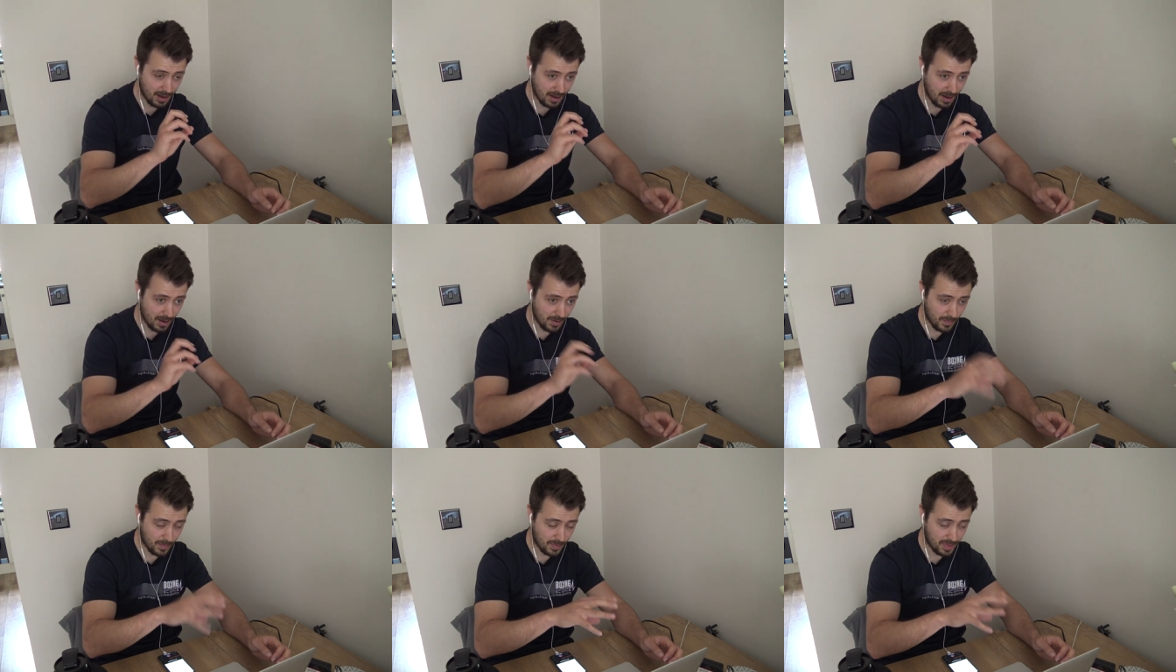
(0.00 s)

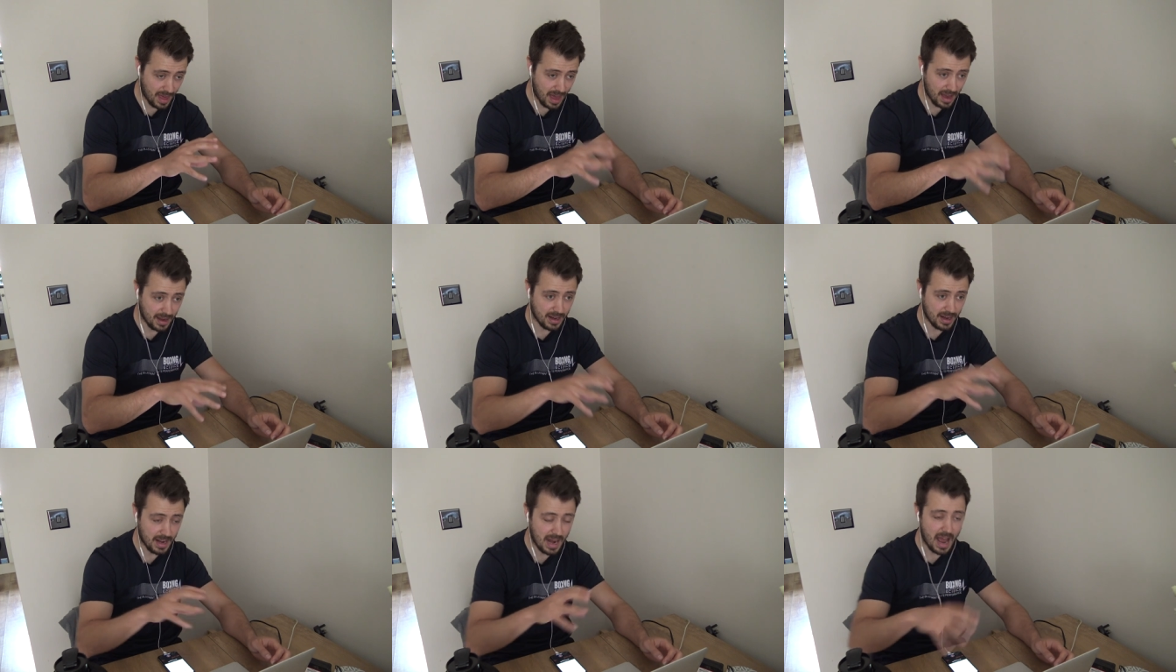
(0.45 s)

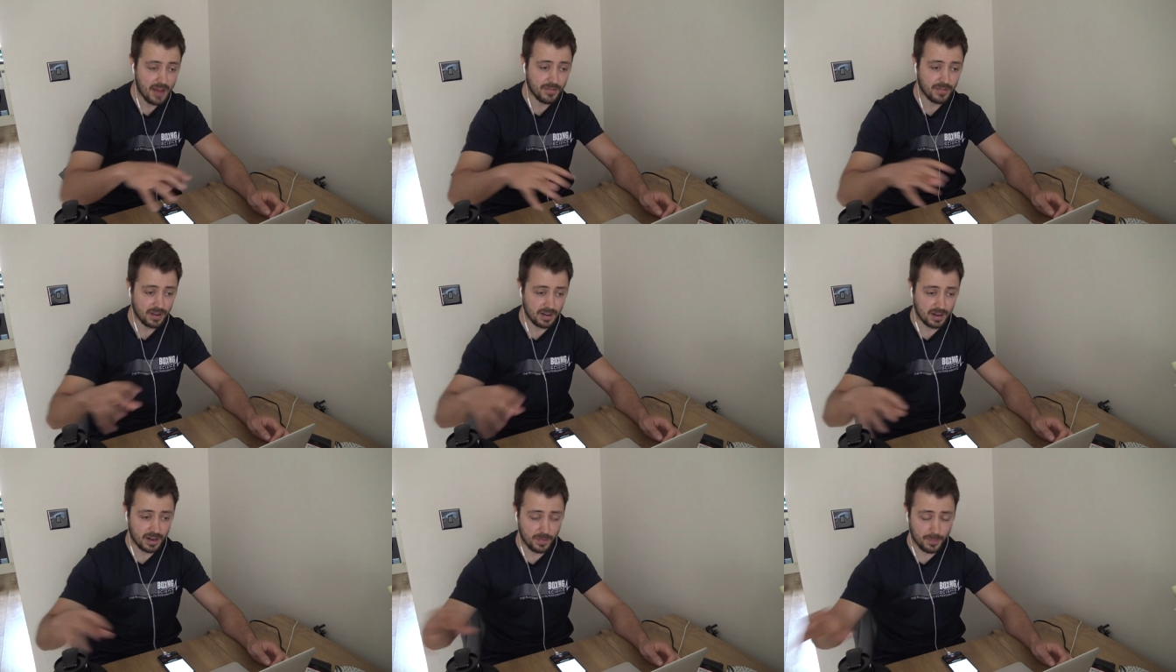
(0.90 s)
that can have
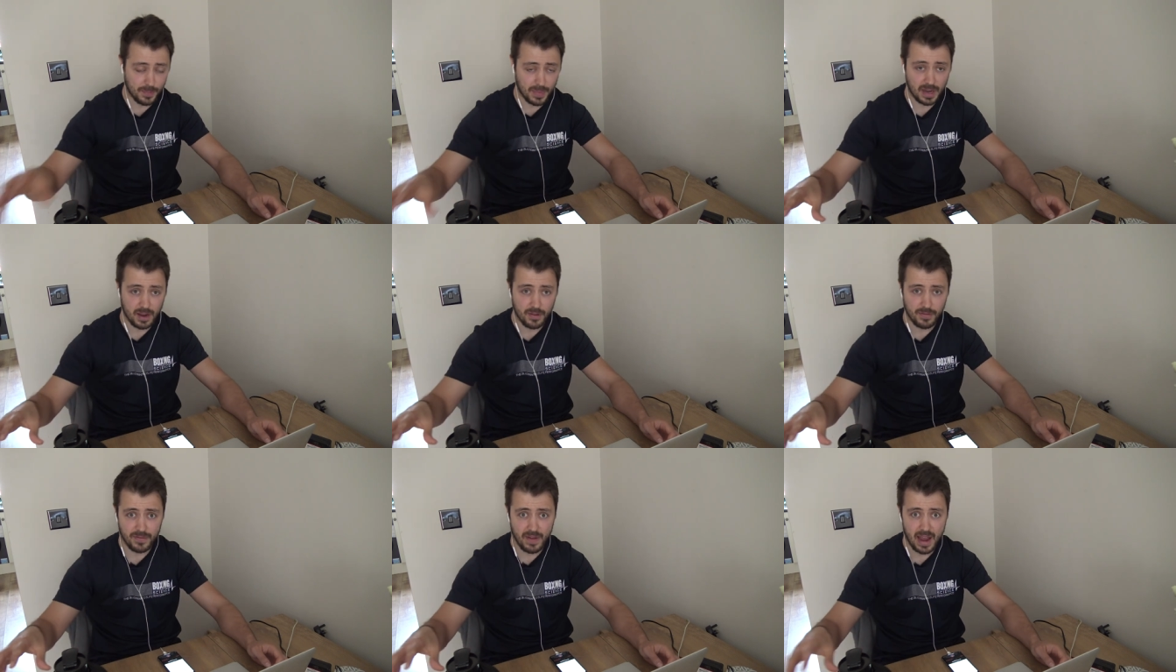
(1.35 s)
a
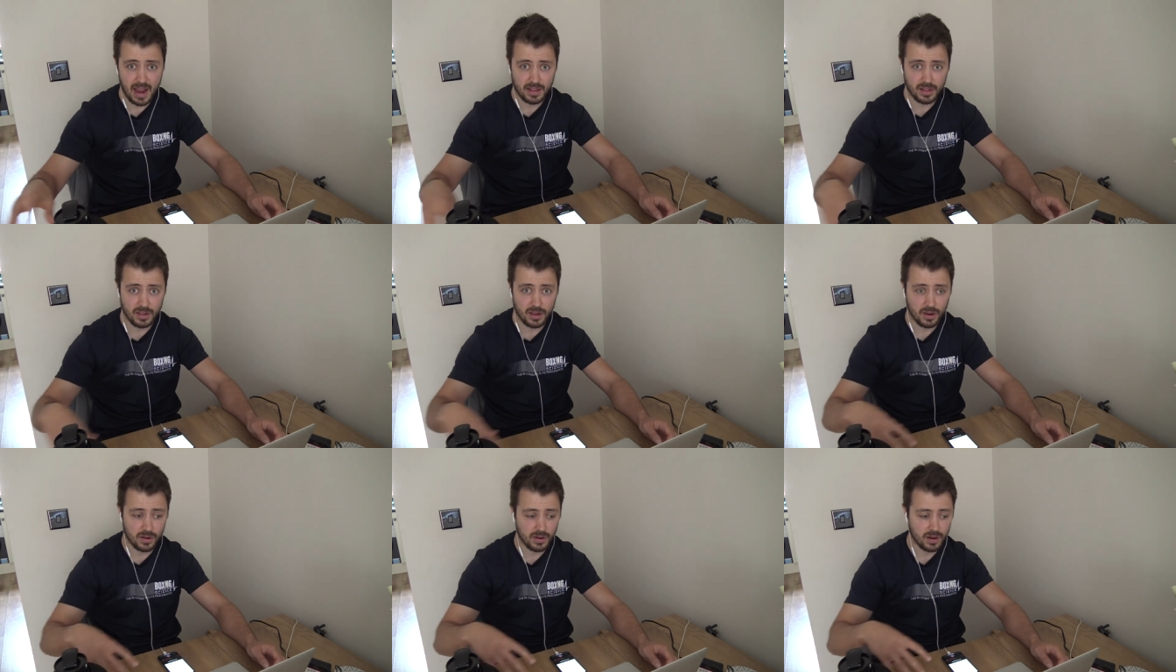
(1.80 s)
big
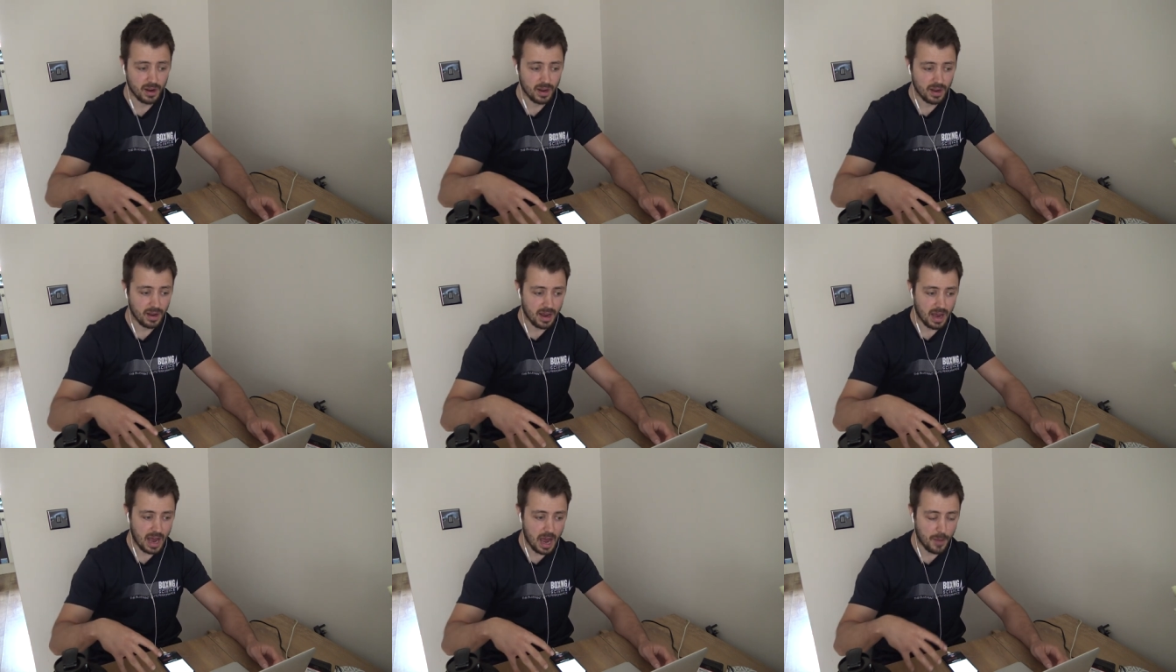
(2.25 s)
effect on
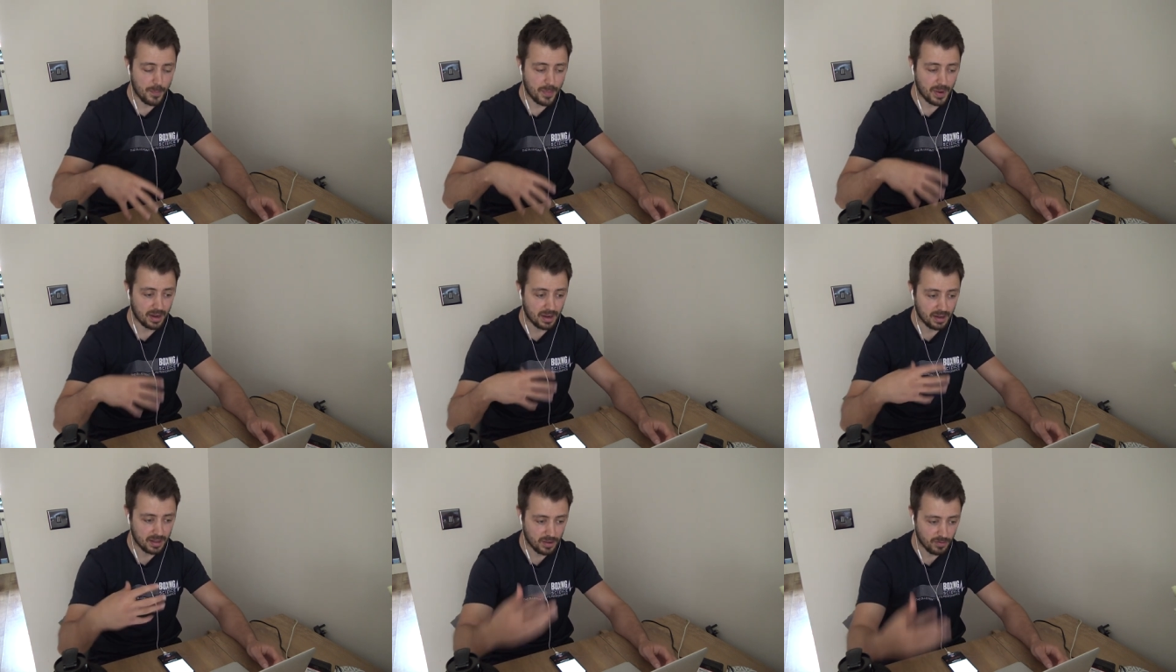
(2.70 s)
our
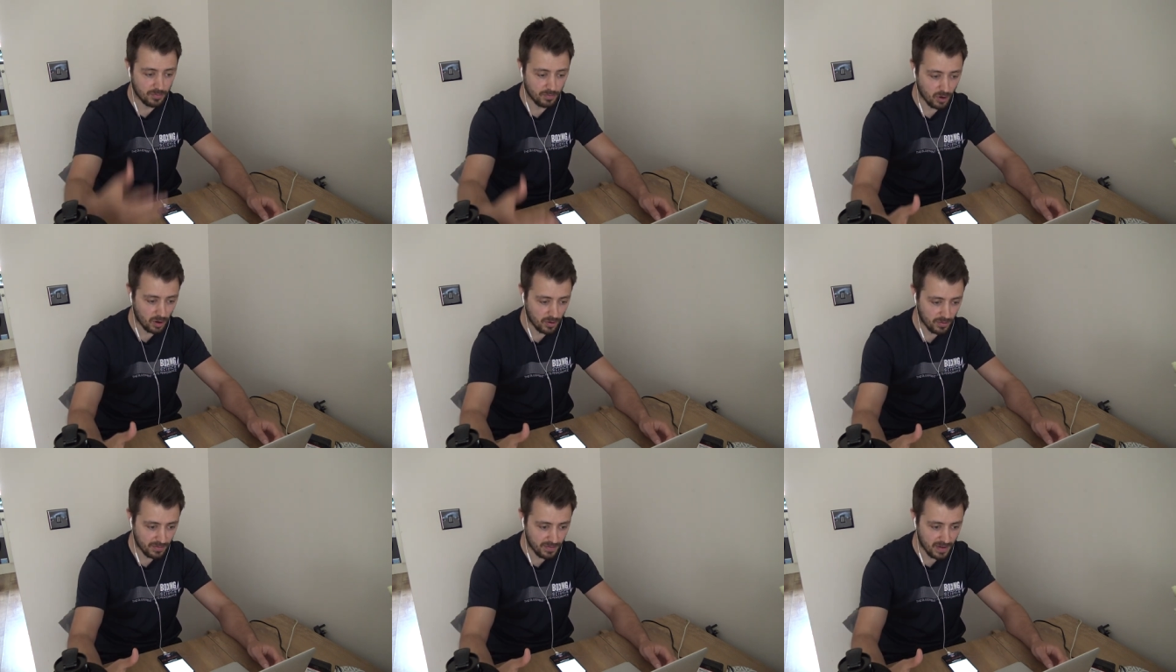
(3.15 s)
ability to
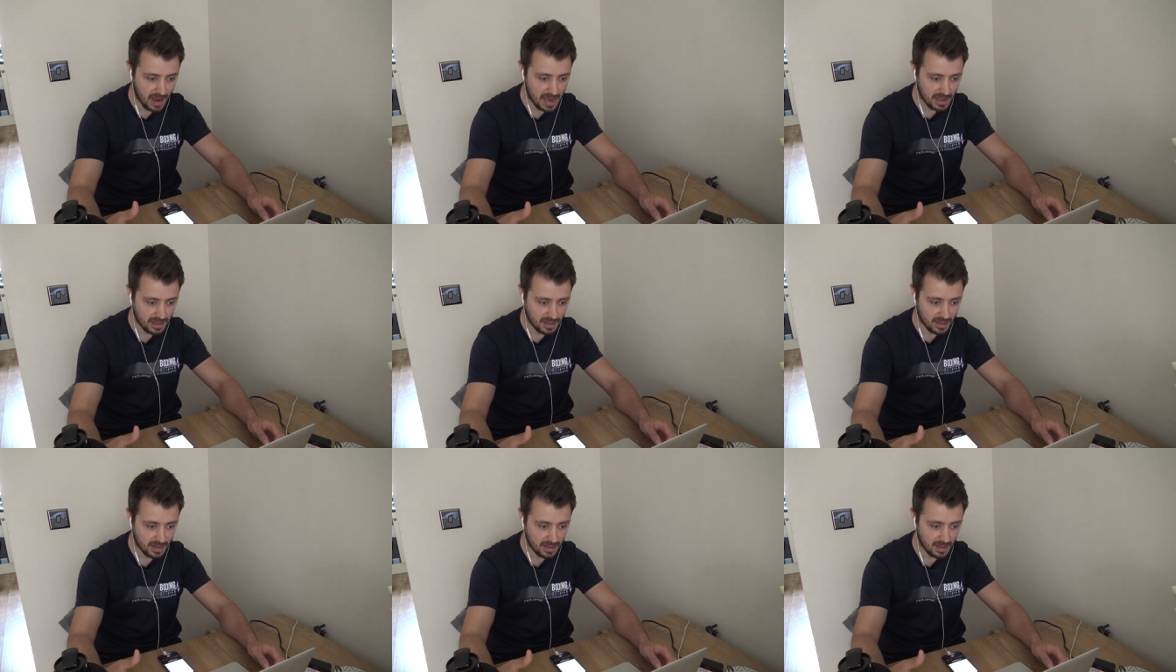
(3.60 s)
run
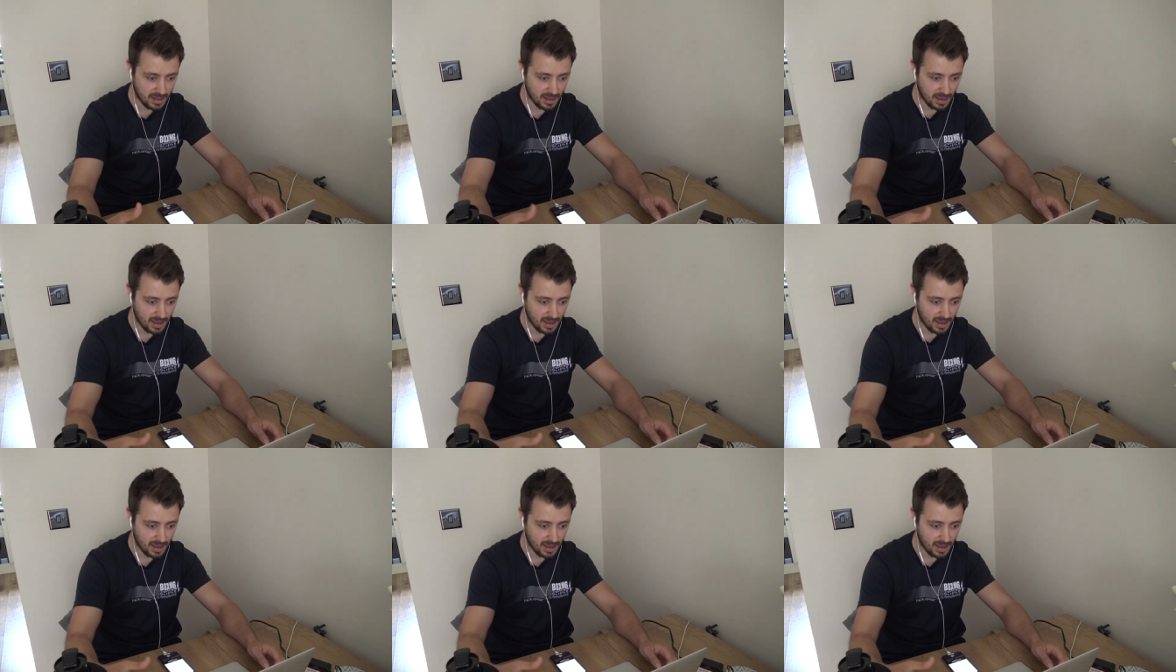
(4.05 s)
fast,